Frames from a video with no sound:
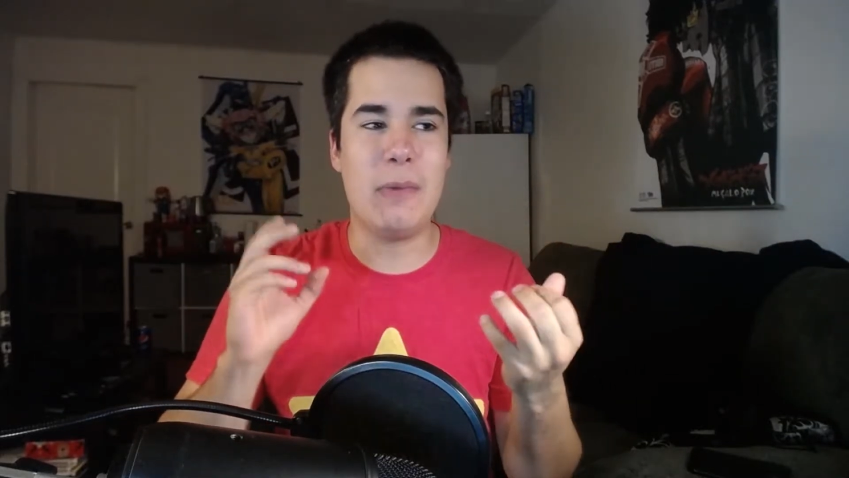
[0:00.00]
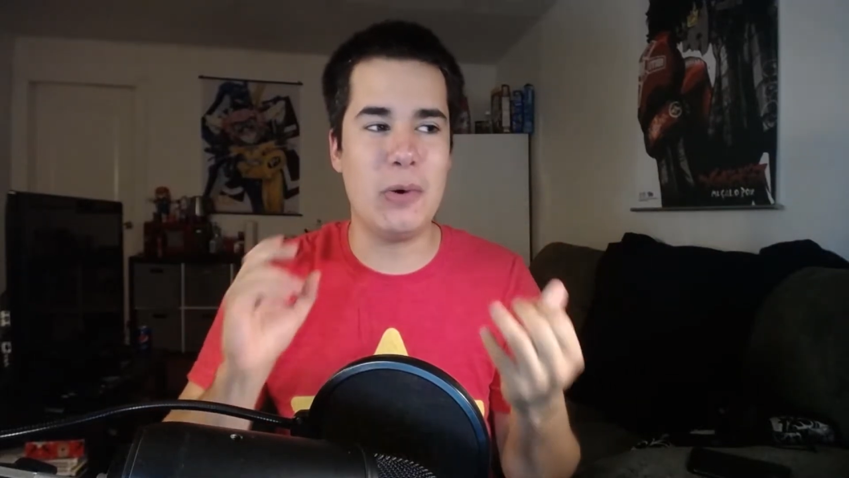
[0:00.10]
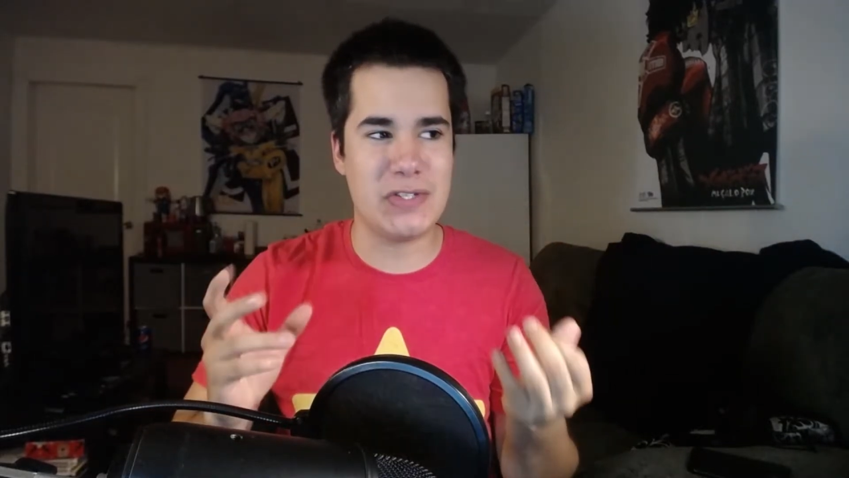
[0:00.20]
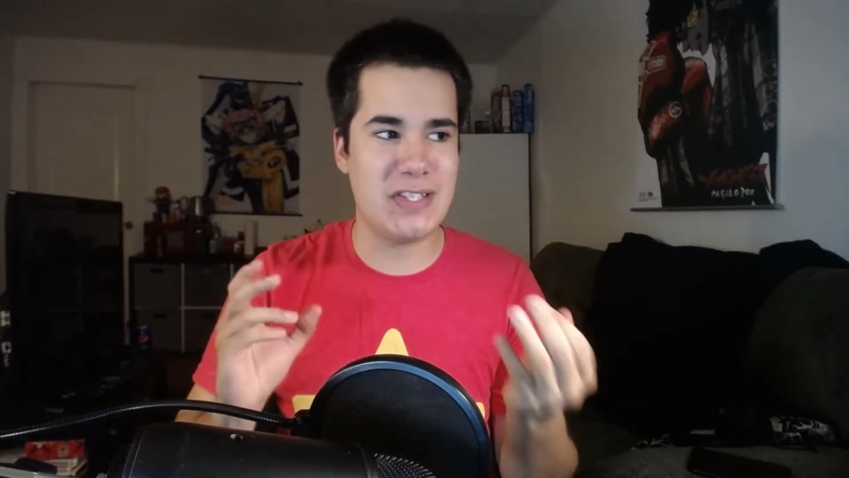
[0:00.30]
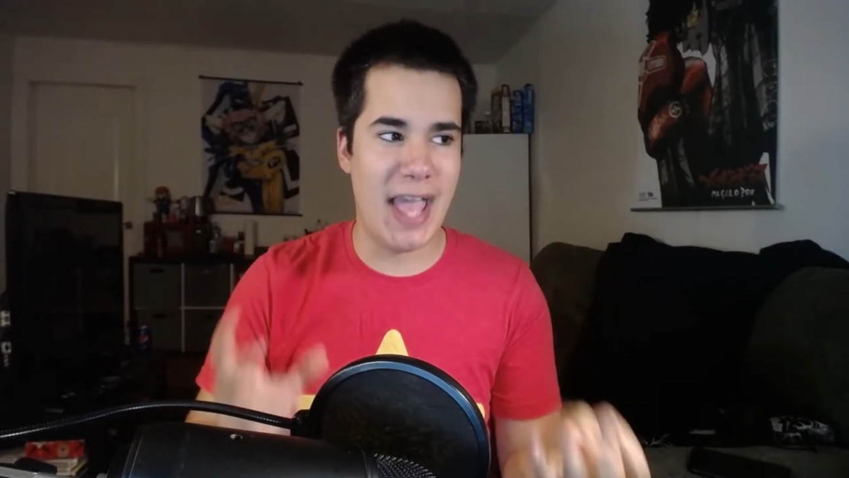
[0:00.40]

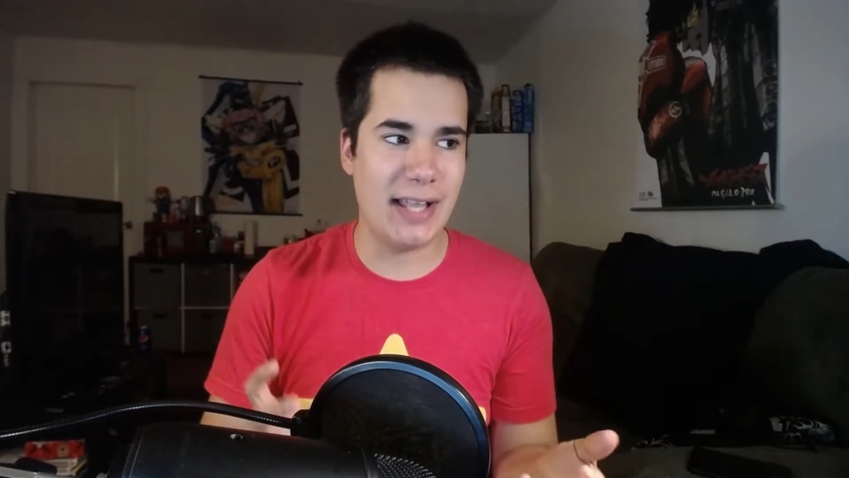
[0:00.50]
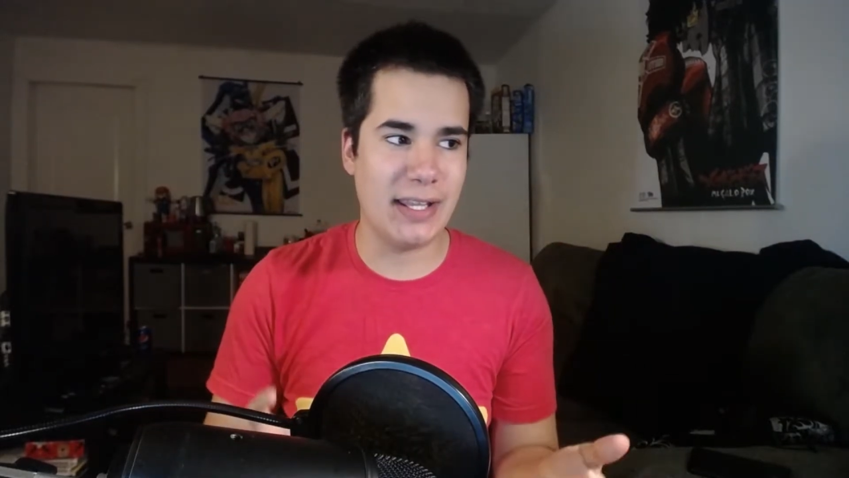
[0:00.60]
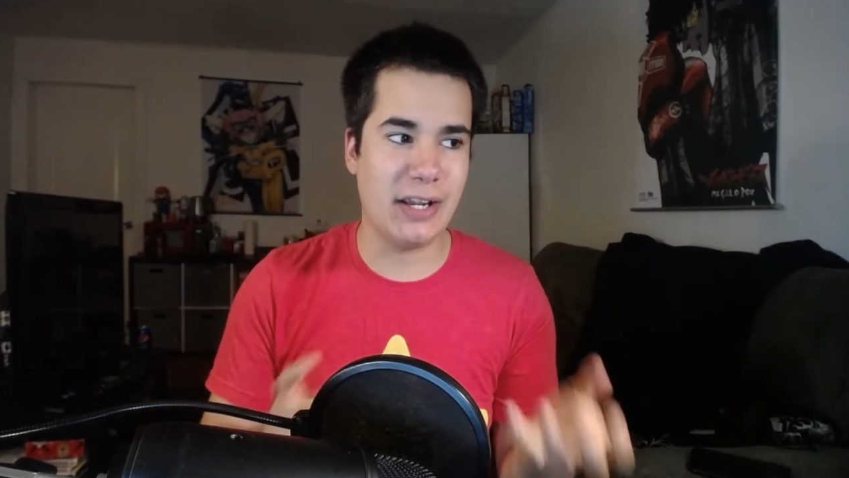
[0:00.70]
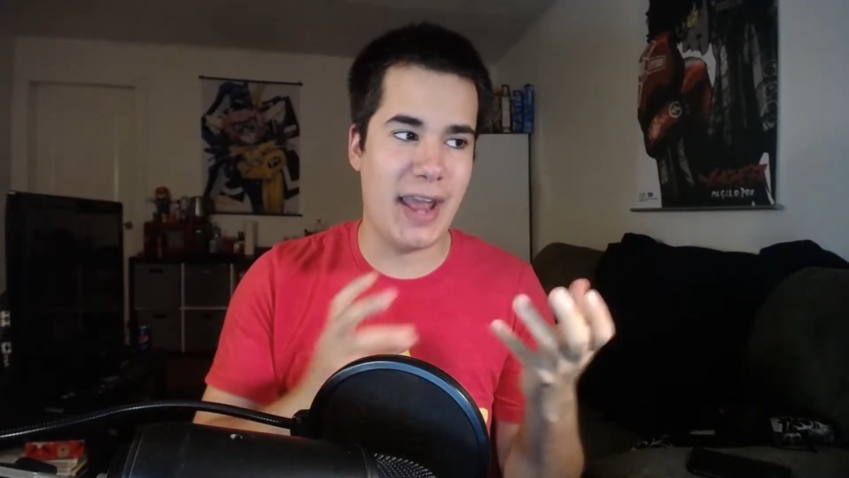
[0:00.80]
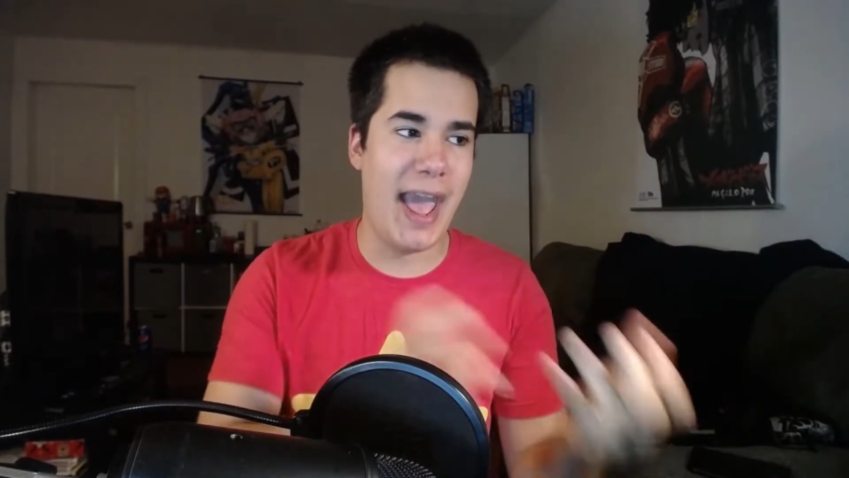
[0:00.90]
most
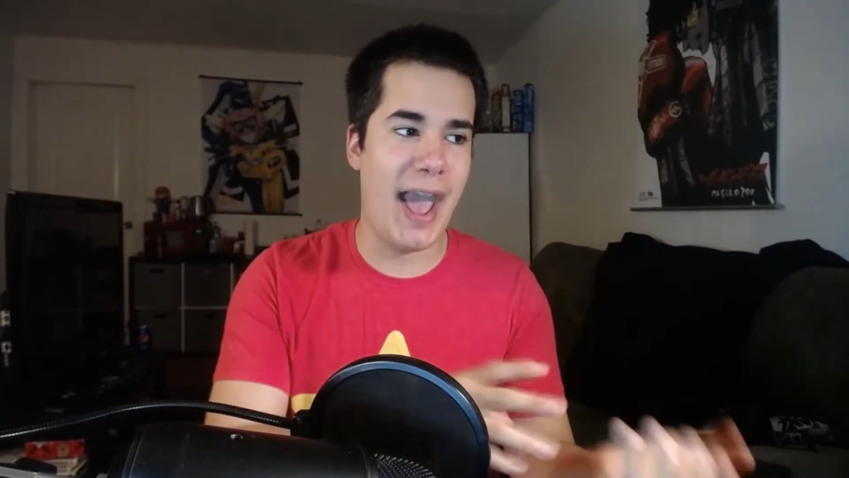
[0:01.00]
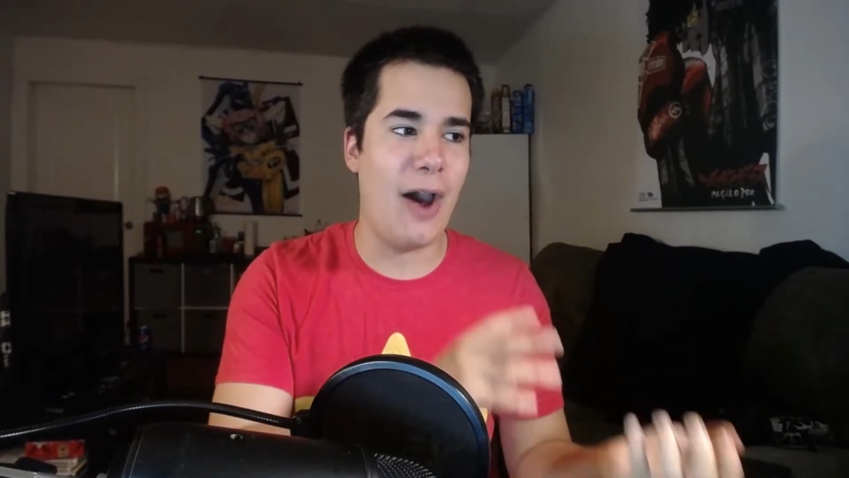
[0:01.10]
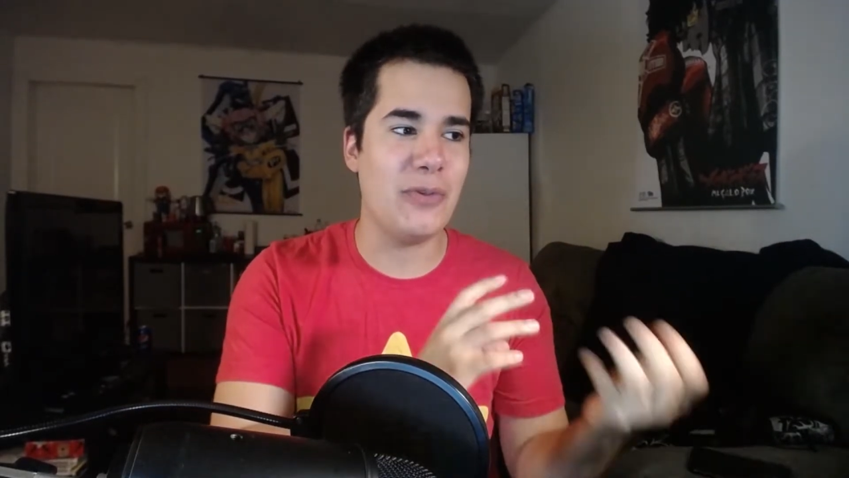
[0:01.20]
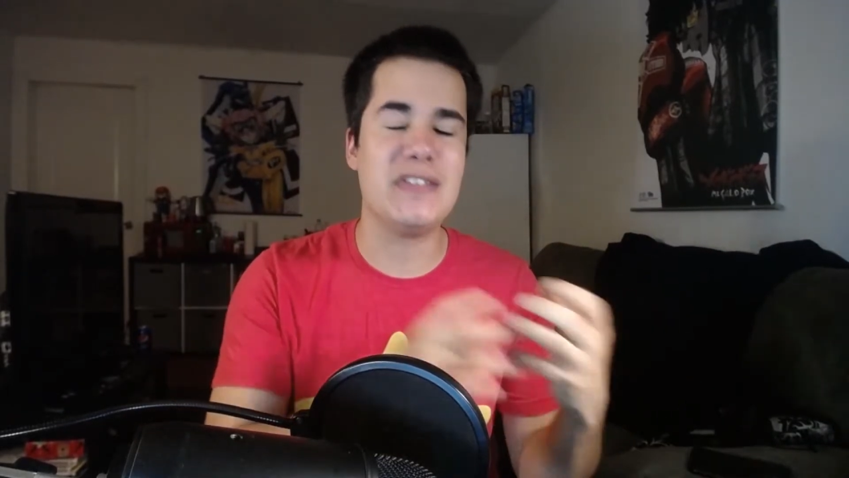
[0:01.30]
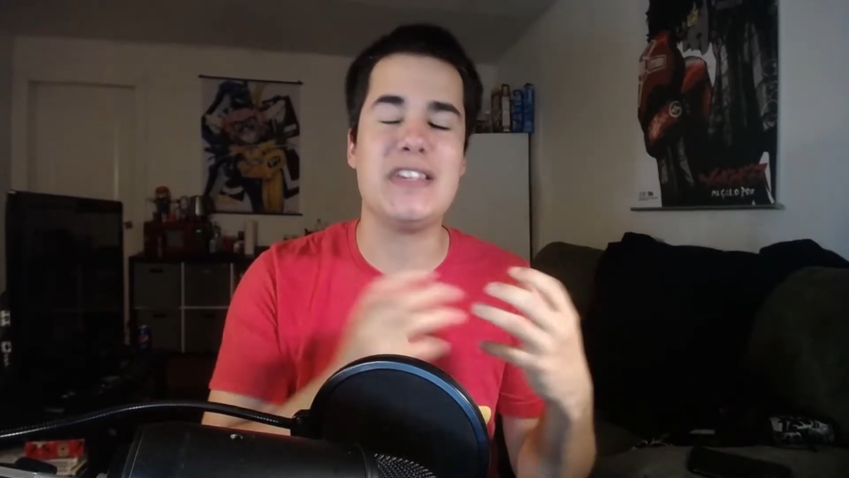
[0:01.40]
telling on
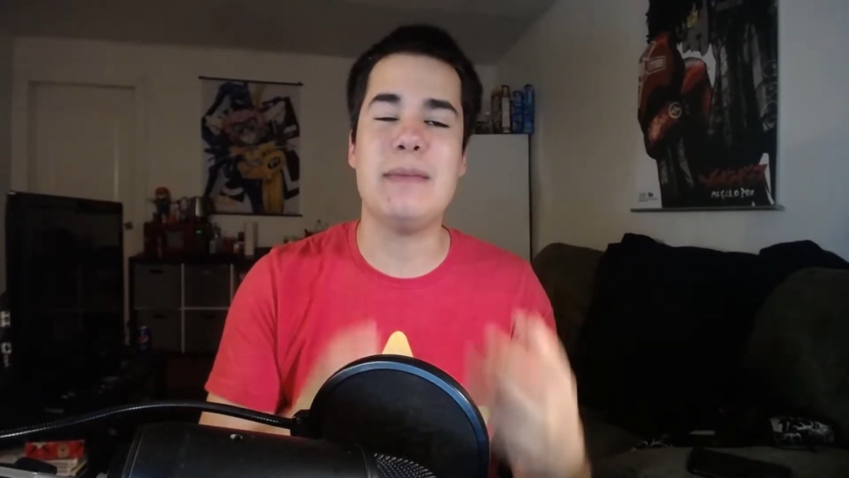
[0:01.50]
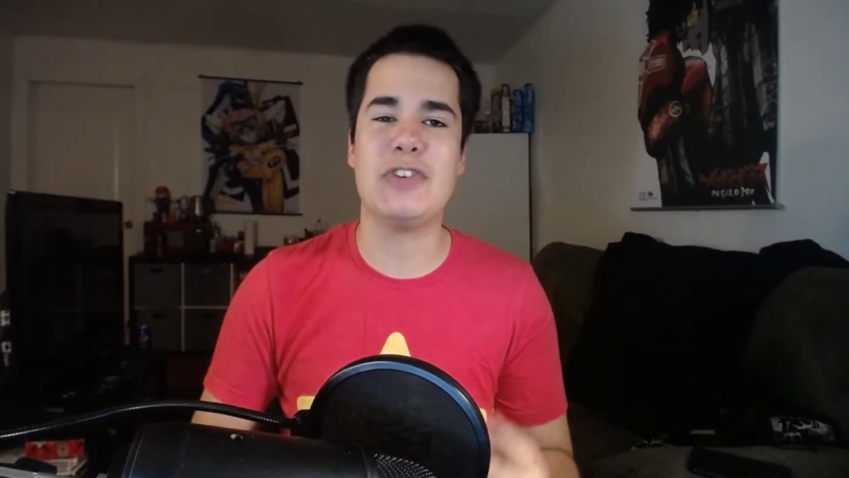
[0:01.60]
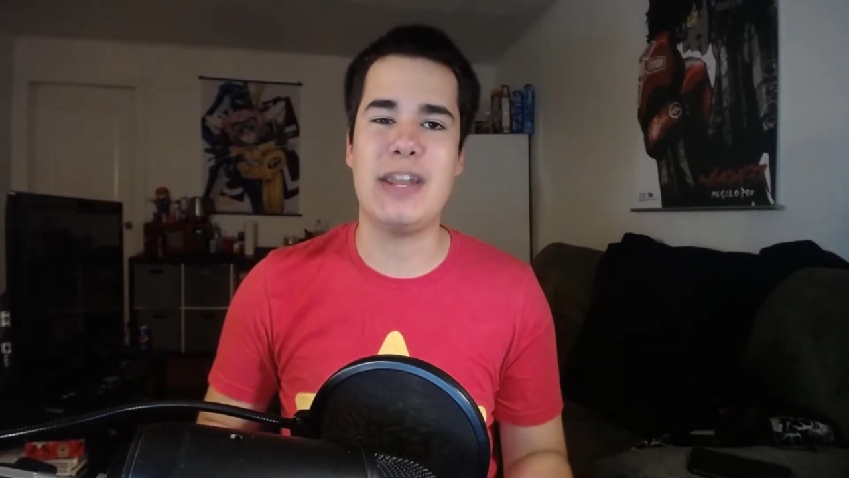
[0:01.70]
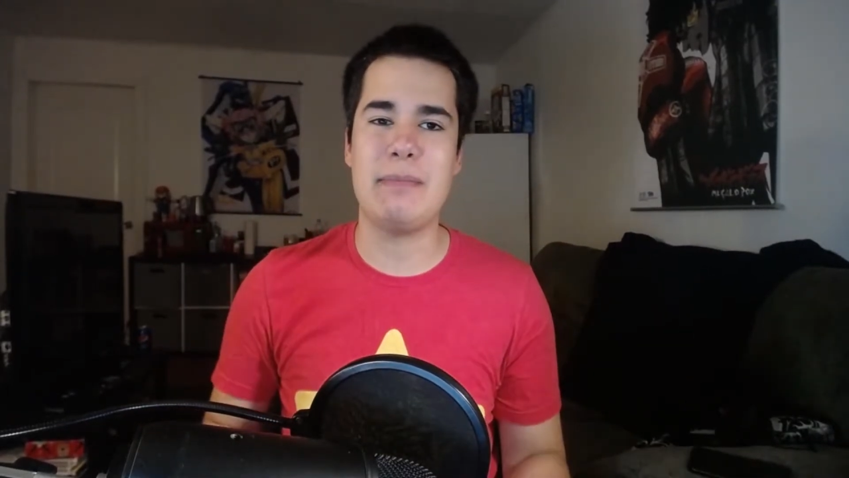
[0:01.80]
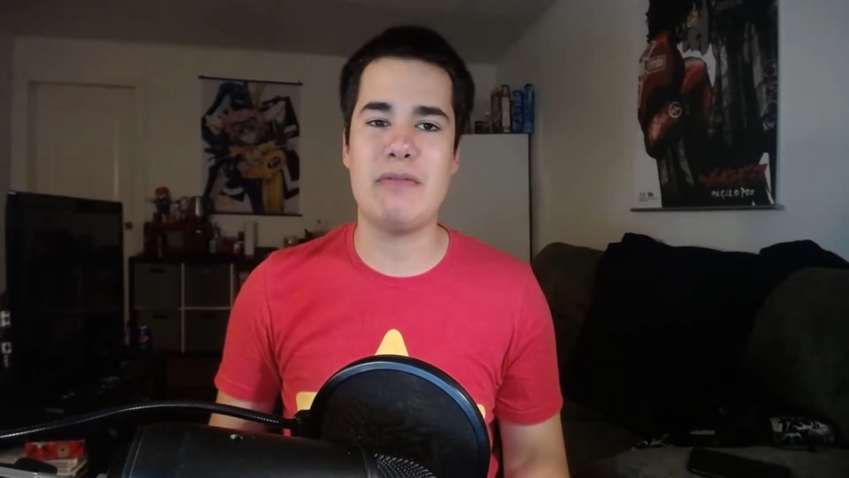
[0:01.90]
how these games
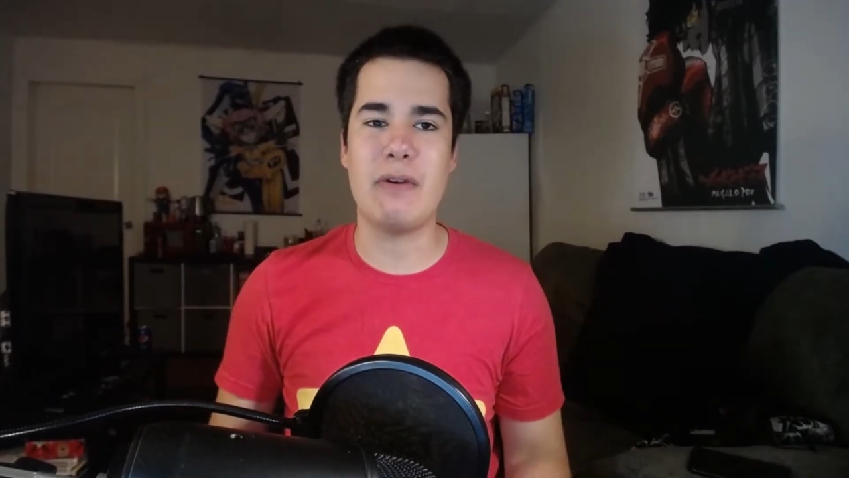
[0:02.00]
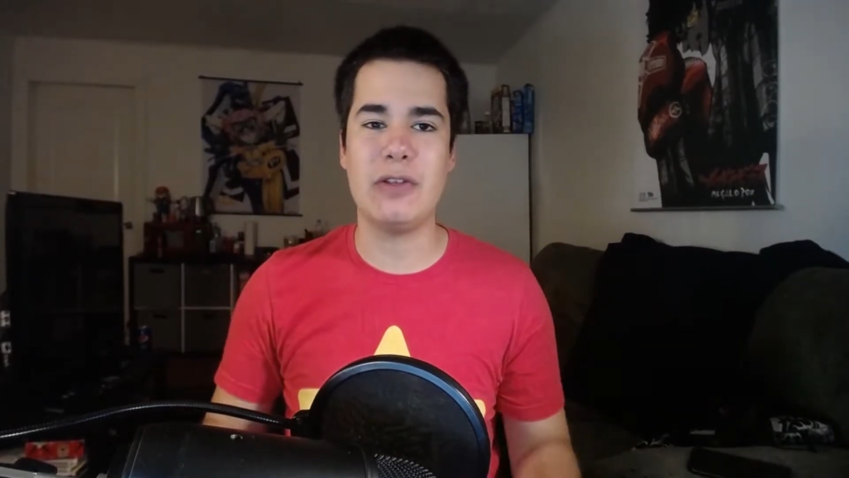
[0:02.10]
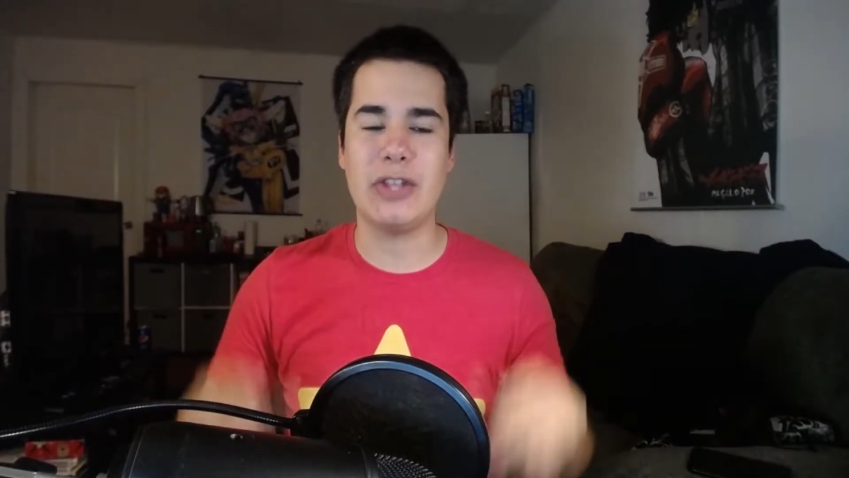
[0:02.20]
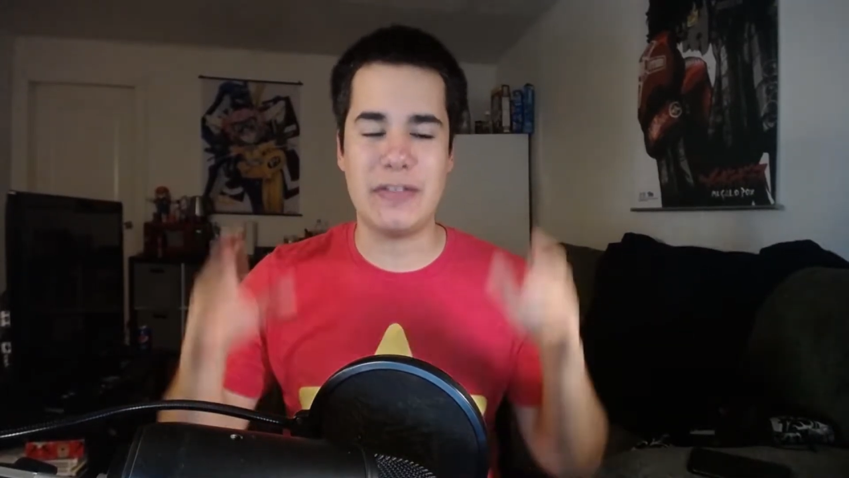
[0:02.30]
are going to be revealed.